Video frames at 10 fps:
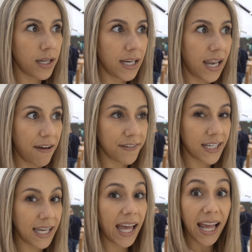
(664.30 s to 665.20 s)
11
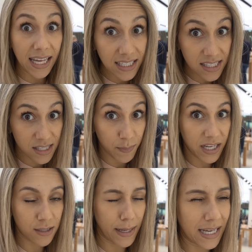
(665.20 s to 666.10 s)
case
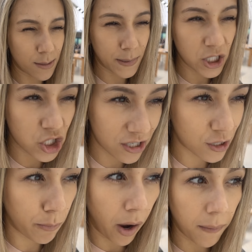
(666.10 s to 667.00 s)
because my husband
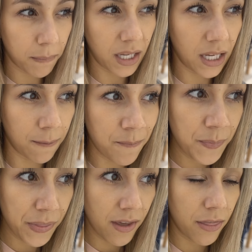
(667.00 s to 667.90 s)
just bought me
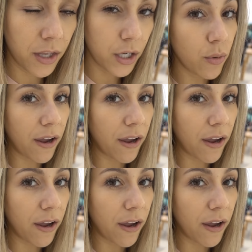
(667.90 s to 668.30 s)
the new